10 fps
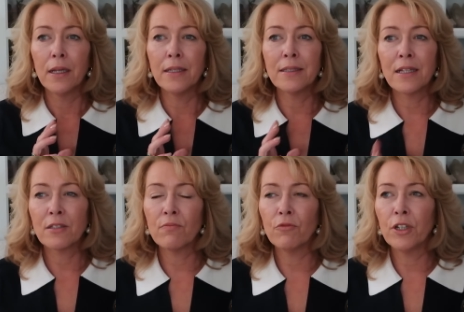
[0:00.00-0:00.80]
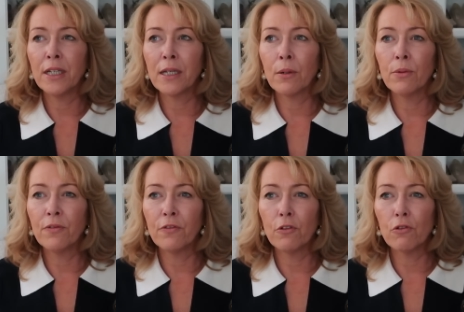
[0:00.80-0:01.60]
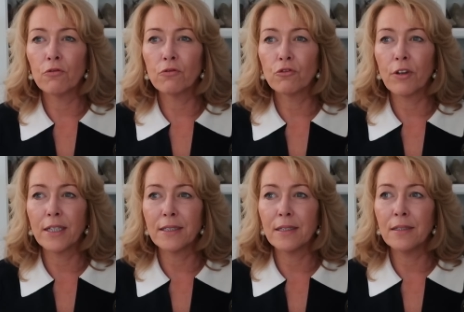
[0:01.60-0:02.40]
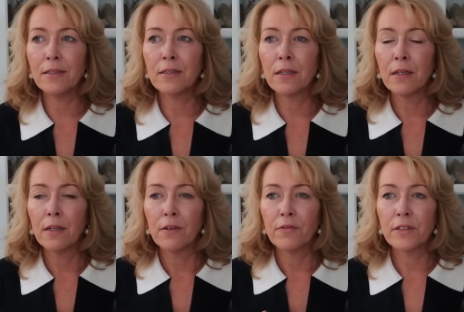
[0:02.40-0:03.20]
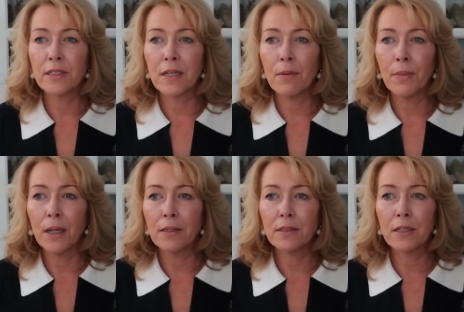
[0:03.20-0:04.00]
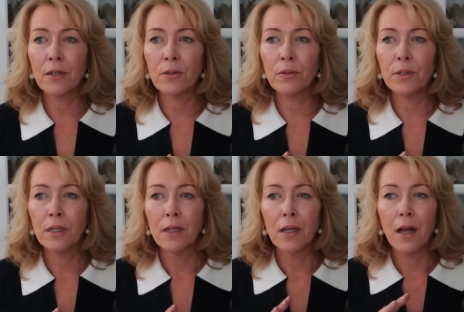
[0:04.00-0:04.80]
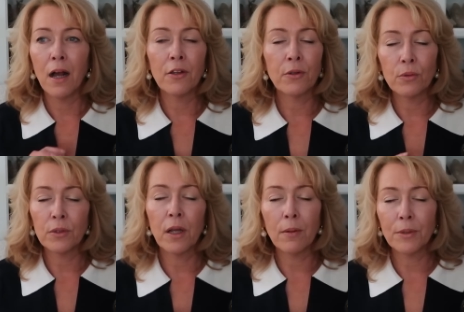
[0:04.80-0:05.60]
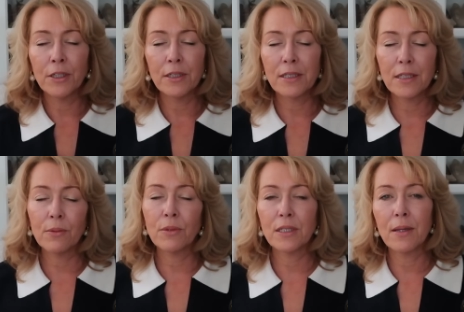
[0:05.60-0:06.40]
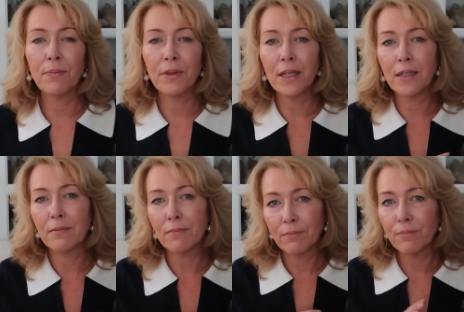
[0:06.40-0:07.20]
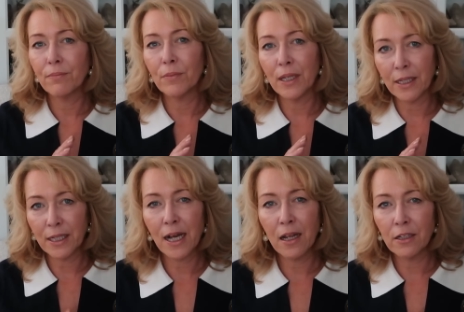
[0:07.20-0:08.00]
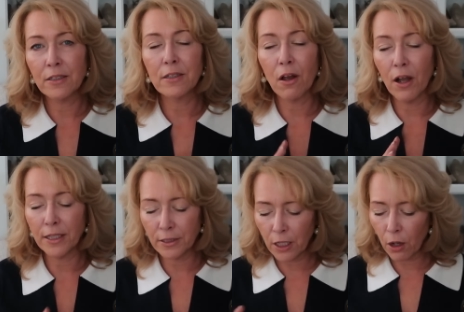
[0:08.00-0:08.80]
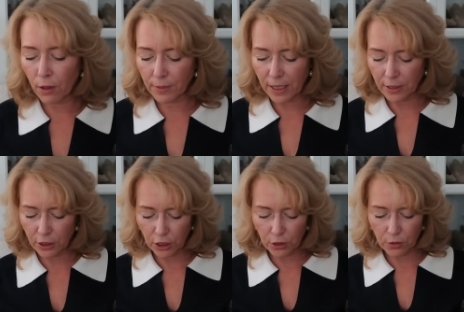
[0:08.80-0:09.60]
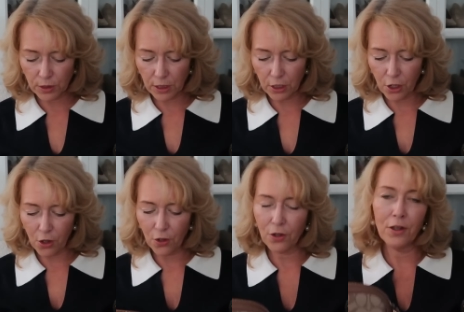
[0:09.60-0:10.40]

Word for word: It doesn't really go with floral dresses for summer, so I thought, no, I'm going to stick with something in colours that I know I'm going to use a lot.